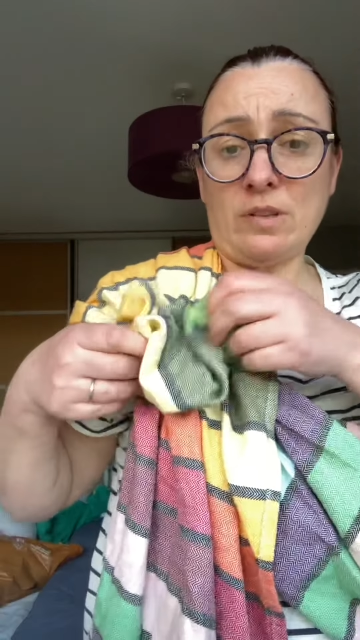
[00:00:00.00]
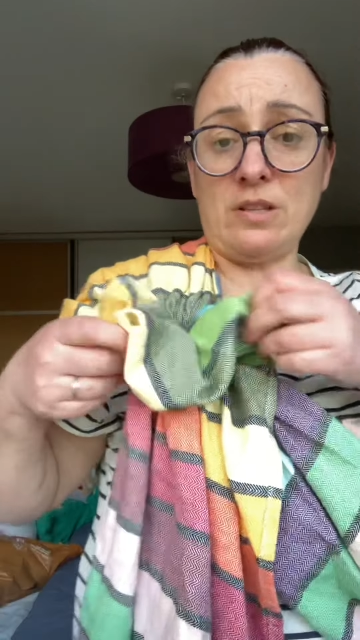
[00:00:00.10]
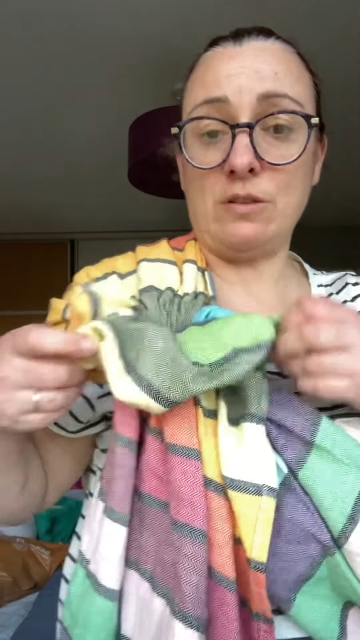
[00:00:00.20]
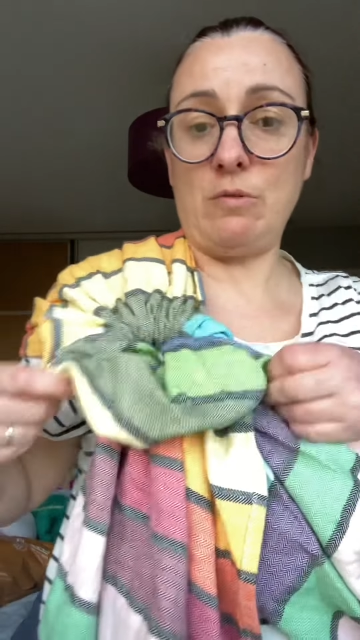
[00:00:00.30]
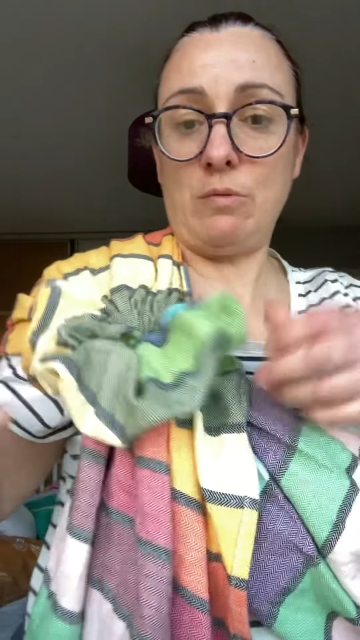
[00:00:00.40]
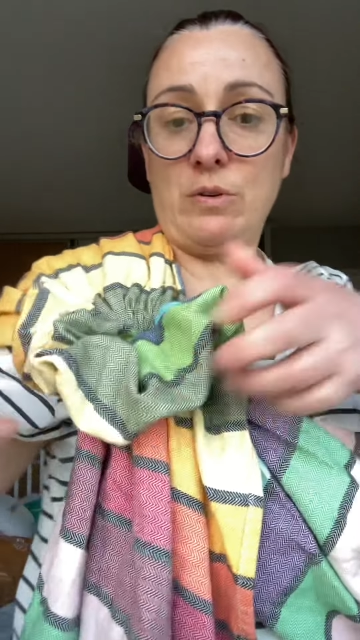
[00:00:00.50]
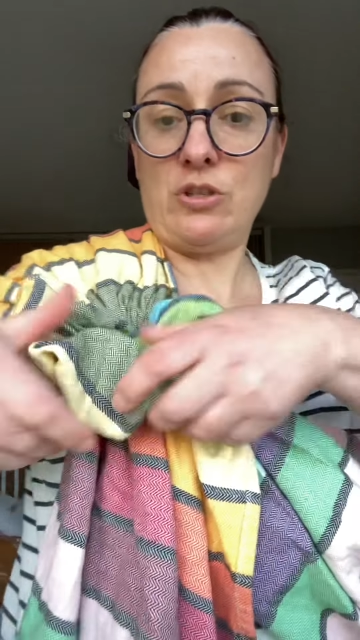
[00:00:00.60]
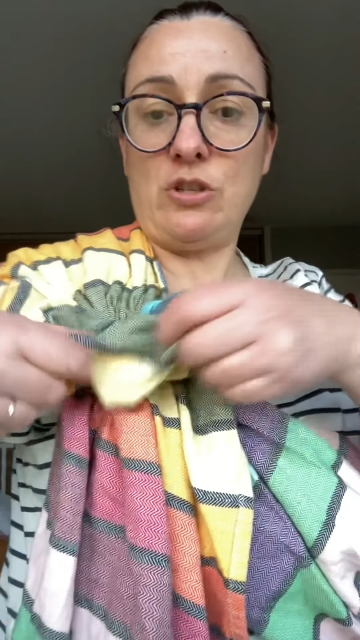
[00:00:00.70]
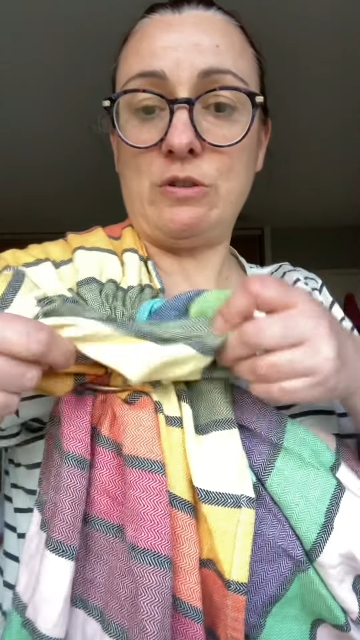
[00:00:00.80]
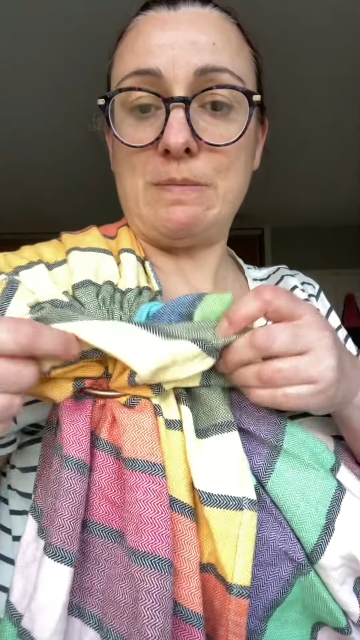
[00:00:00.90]
So what we want to
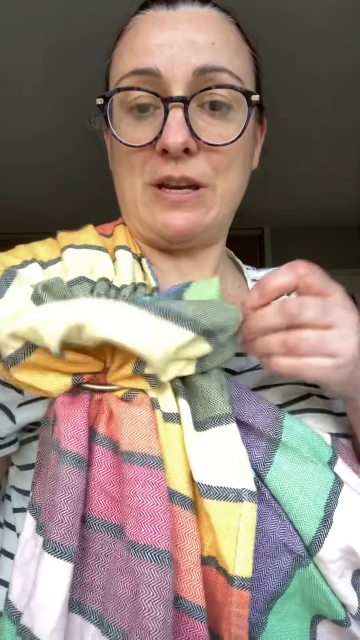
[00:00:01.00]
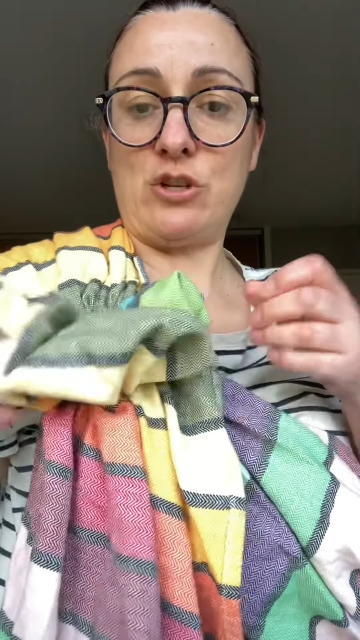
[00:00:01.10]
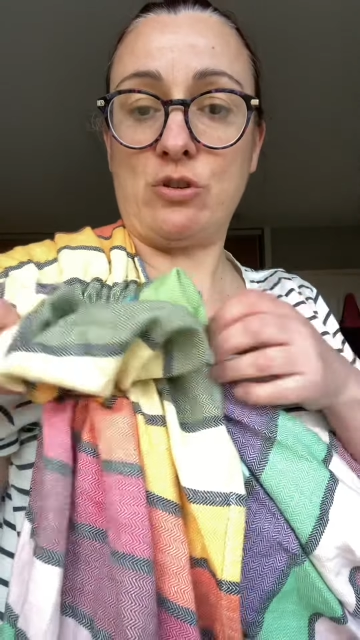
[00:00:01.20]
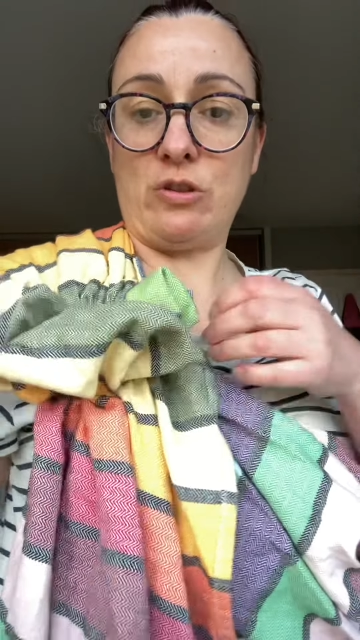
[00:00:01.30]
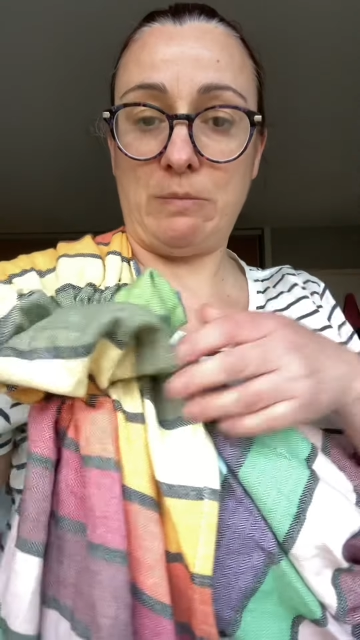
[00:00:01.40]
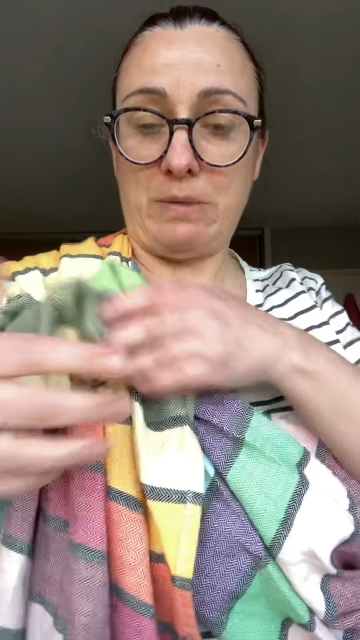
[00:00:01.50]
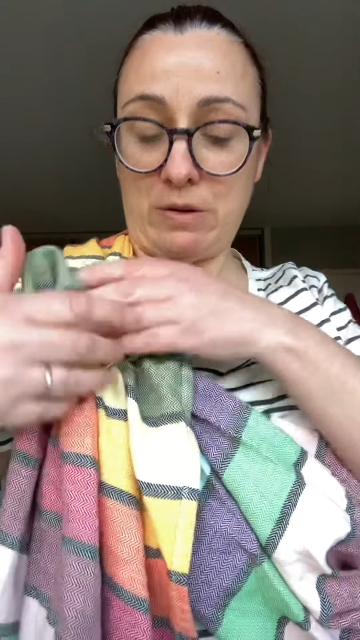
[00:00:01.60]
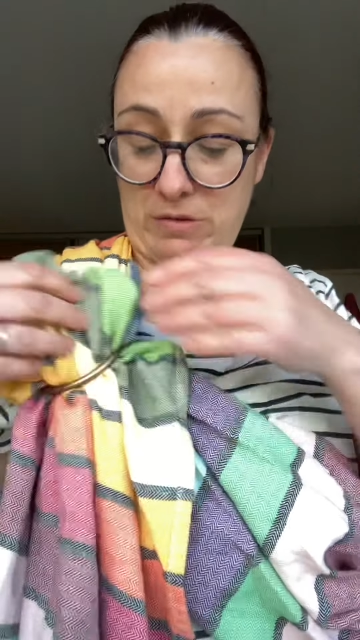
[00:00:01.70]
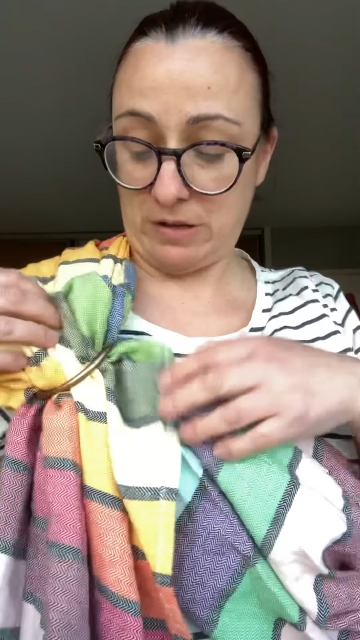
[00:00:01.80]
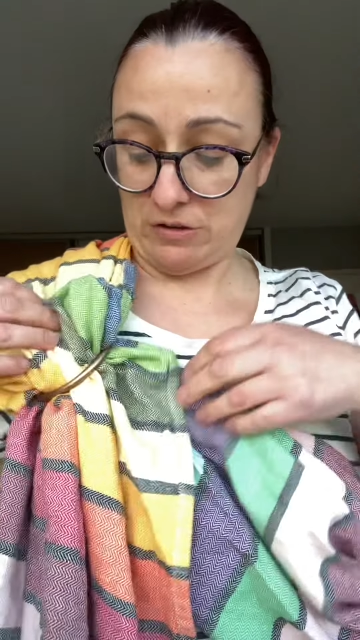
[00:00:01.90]
do is make sure that
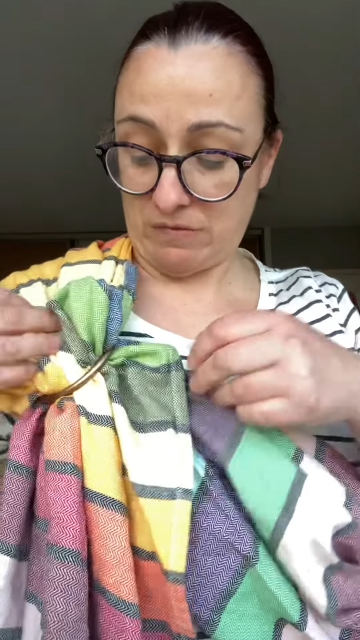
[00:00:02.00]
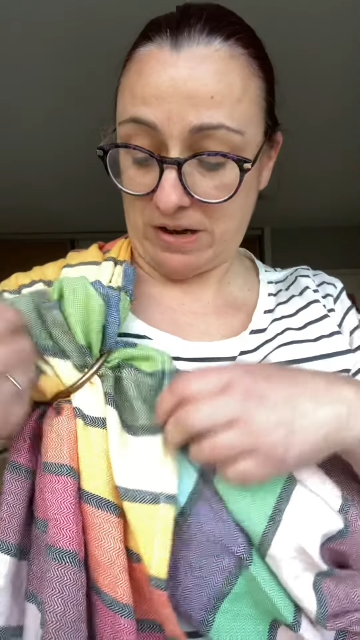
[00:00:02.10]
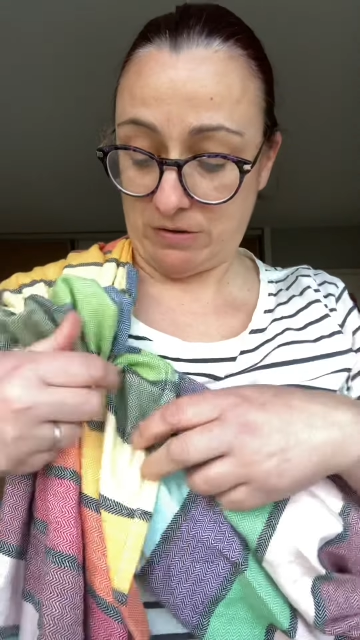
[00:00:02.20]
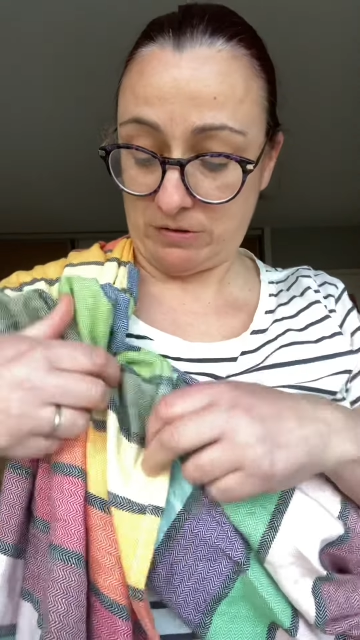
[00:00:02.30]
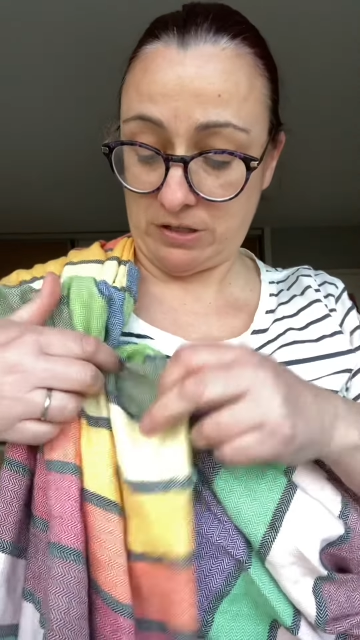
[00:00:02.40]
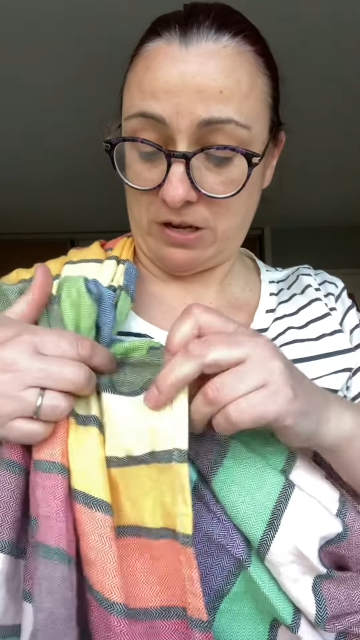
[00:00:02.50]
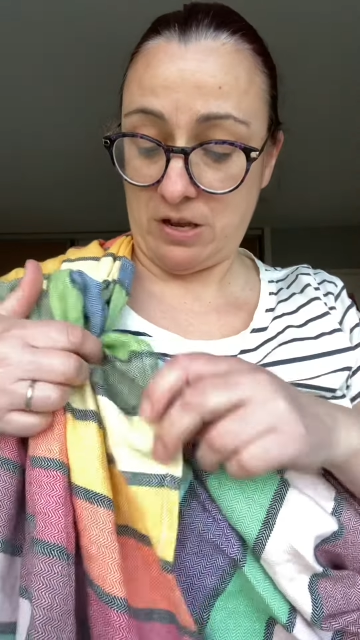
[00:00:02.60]
both of these rails